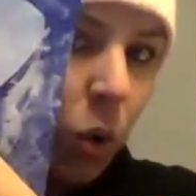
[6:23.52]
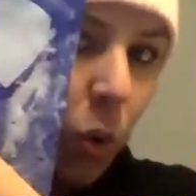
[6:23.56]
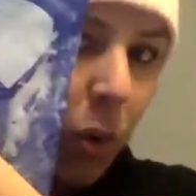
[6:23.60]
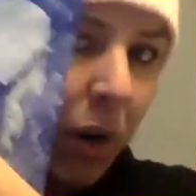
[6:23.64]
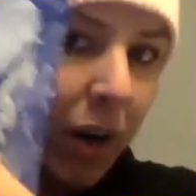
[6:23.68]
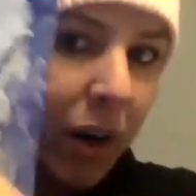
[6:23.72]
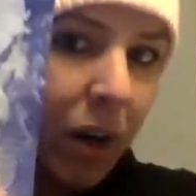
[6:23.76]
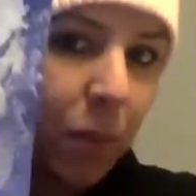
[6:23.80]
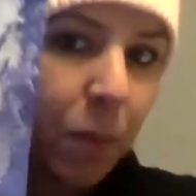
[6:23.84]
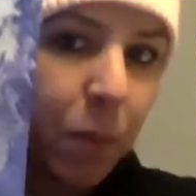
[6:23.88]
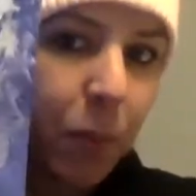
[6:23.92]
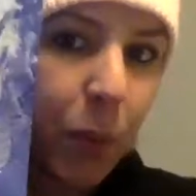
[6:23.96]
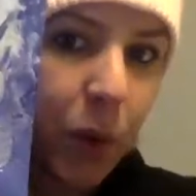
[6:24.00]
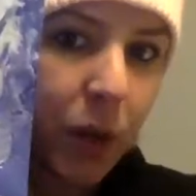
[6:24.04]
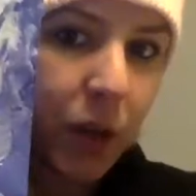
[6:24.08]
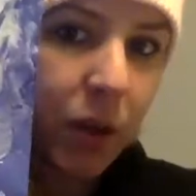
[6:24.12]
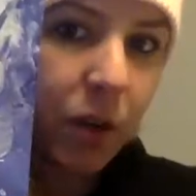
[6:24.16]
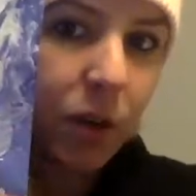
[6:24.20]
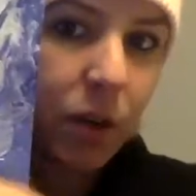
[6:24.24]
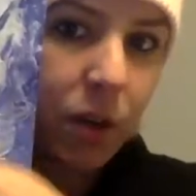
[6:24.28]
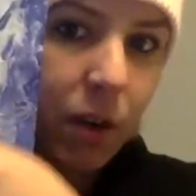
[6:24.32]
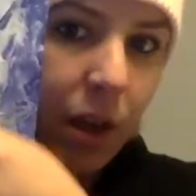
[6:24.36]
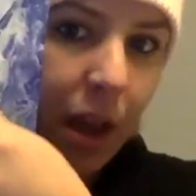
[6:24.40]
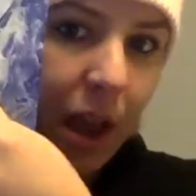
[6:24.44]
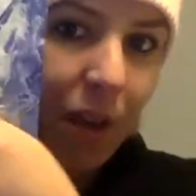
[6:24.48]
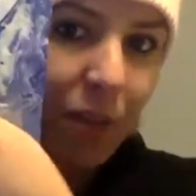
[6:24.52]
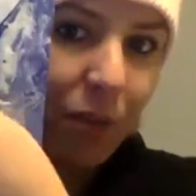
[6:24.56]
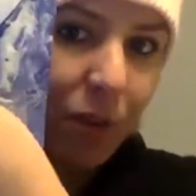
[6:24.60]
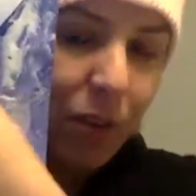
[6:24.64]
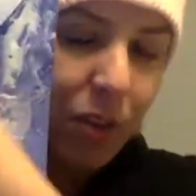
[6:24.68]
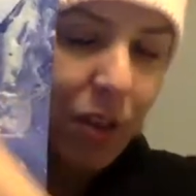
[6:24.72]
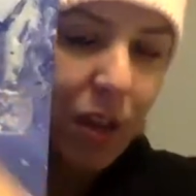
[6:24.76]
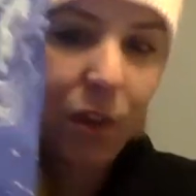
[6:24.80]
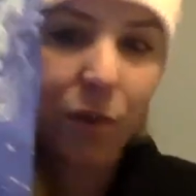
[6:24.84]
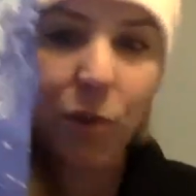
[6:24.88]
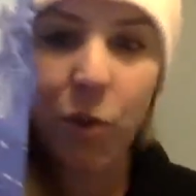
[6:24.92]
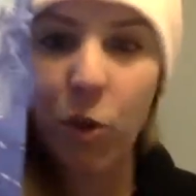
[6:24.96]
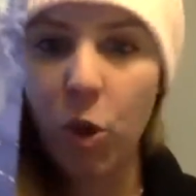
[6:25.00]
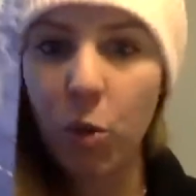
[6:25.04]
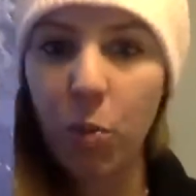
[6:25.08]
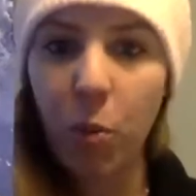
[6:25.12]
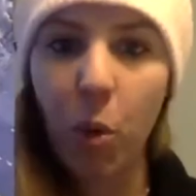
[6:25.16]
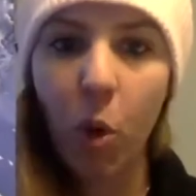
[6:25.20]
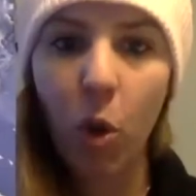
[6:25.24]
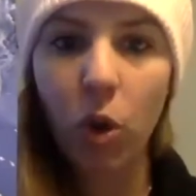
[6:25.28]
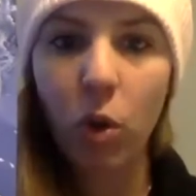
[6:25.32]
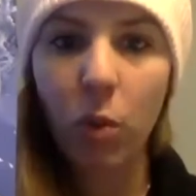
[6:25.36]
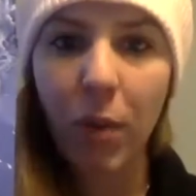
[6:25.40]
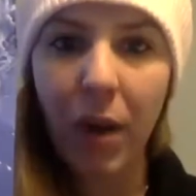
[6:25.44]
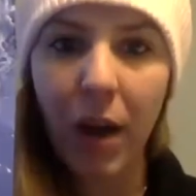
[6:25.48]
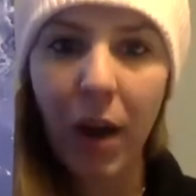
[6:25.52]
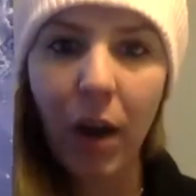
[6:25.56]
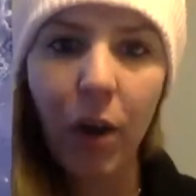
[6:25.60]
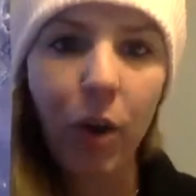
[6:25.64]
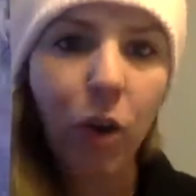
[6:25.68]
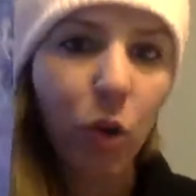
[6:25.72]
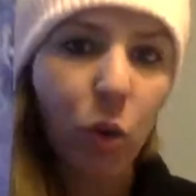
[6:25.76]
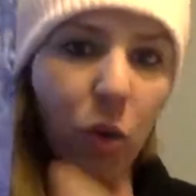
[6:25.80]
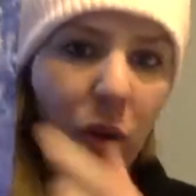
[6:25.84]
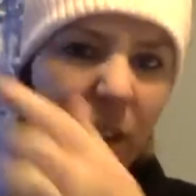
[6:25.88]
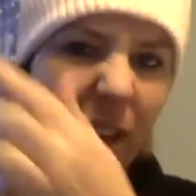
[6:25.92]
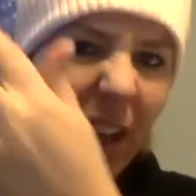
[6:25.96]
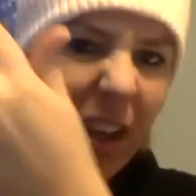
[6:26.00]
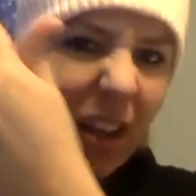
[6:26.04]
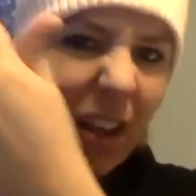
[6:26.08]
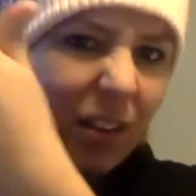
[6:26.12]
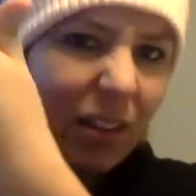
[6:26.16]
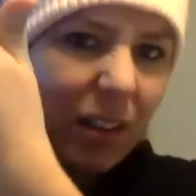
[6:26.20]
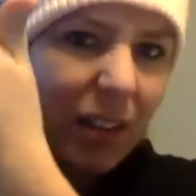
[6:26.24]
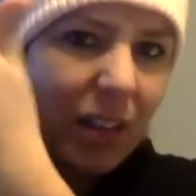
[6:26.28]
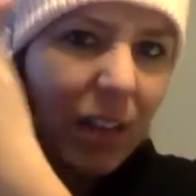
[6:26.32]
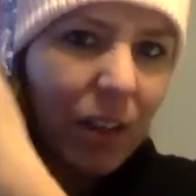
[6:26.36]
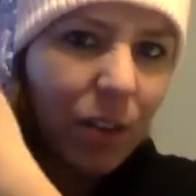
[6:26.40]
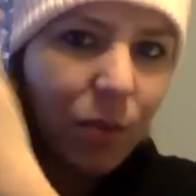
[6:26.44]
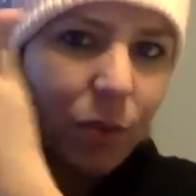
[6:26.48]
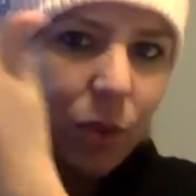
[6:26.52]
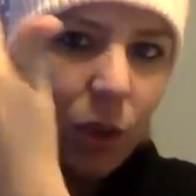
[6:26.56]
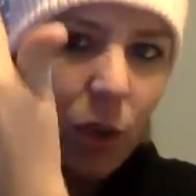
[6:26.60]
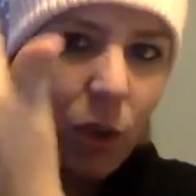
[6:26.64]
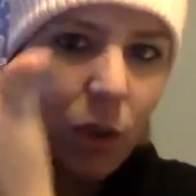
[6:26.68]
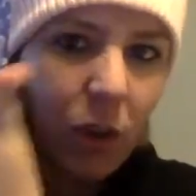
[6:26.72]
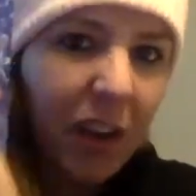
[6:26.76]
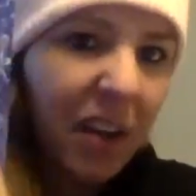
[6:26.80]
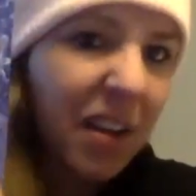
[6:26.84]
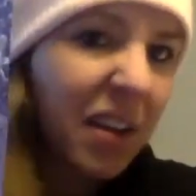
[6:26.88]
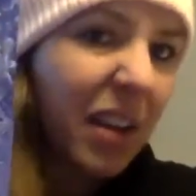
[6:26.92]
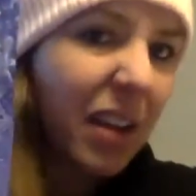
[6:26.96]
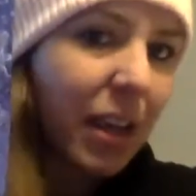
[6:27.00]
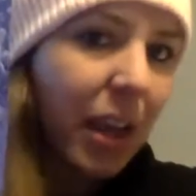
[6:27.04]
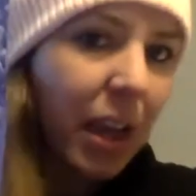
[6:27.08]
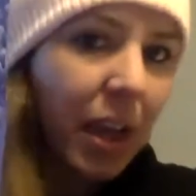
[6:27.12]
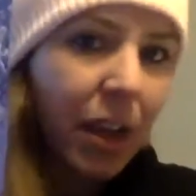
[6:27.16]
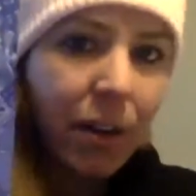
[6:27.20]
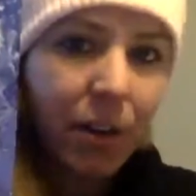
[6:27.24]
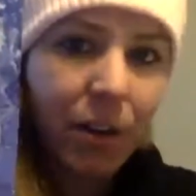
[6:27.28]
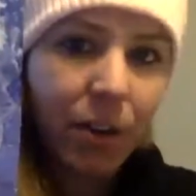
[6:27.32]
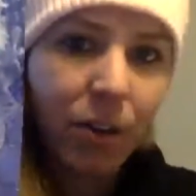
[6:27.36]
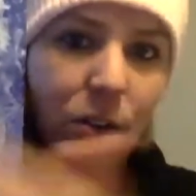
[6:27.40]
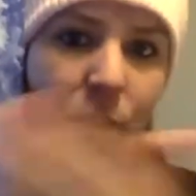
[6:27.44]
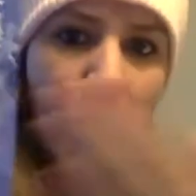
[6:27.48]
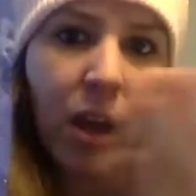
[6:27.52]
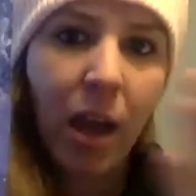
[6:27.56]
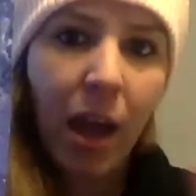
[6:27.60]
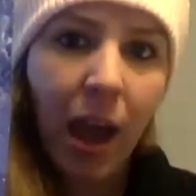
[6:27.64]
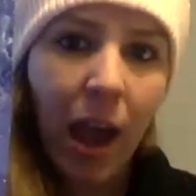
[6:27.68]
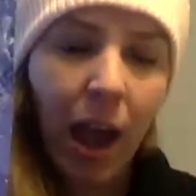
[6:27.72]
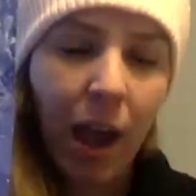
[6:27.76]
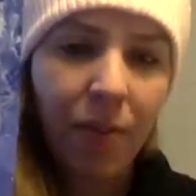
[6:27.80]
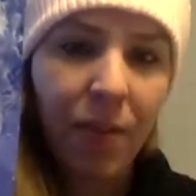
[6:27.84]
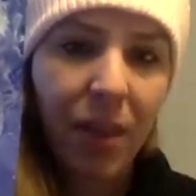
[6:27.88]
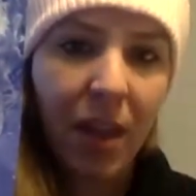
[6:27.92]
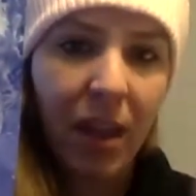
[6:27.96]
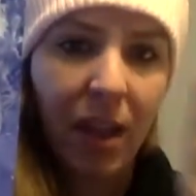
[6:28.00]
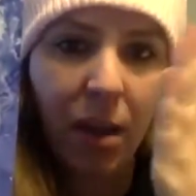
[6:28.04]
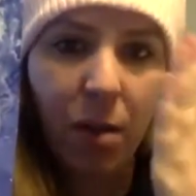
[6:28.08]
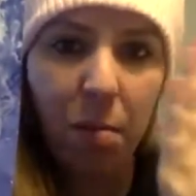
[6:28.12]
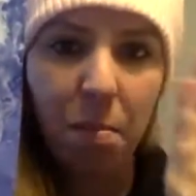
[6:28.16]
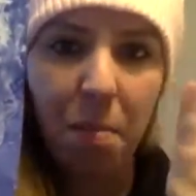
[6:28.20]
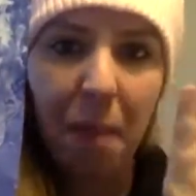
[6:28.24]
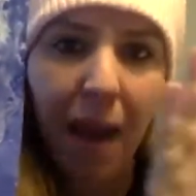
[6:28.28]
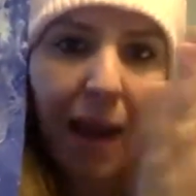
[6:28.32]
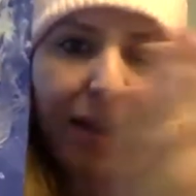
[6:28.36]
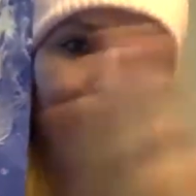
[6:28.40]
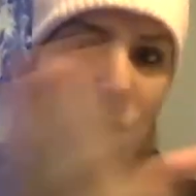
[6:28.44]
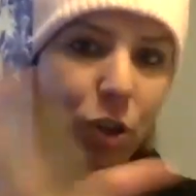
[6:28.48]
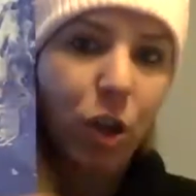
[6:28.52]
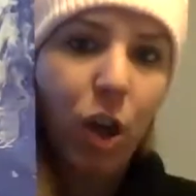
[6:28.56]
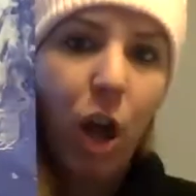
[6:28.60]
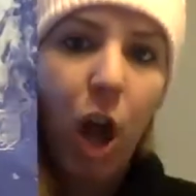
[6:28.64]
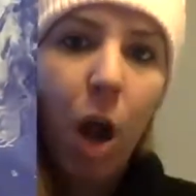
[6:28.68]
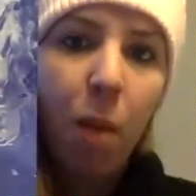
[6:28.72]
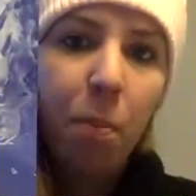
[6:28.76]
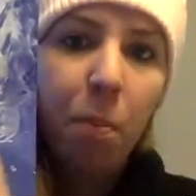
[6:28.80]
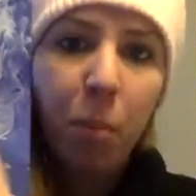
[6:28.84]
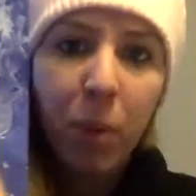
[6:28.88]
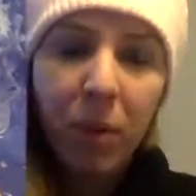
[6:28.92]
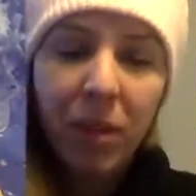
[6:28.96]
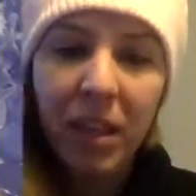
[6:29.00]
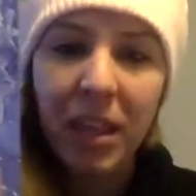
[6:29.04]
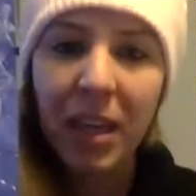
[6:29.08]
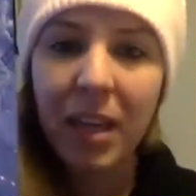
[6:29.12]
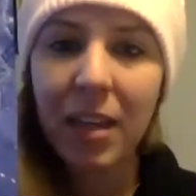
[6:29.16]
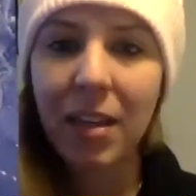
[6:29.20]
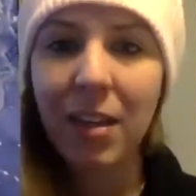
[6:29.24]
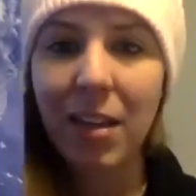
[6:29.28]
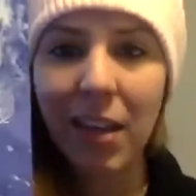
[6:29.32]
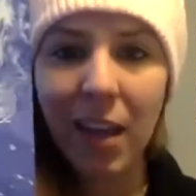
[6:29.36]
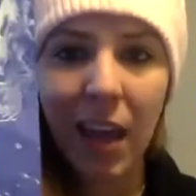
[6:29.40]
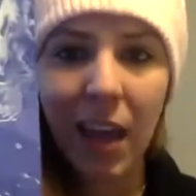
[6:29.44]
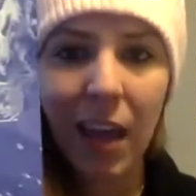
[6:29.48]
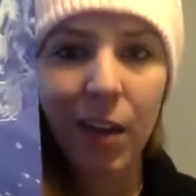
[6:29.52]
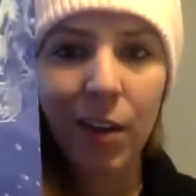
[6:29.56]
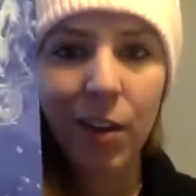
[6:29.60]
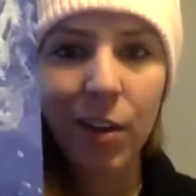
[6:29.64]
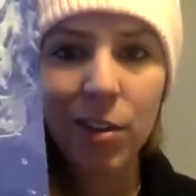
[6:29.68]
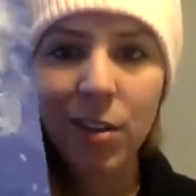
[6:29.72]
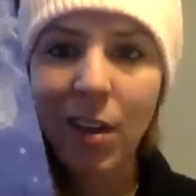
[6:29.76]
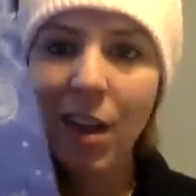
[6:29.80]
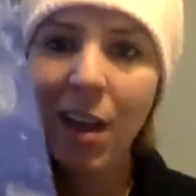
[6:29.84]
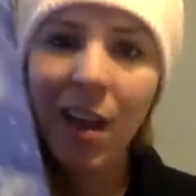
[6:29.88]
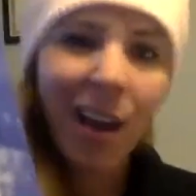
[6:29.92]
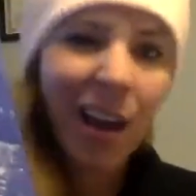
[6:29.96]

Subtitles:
where to put everything for the polar bear. You could like leave little indicators and they can match it up with the indicators.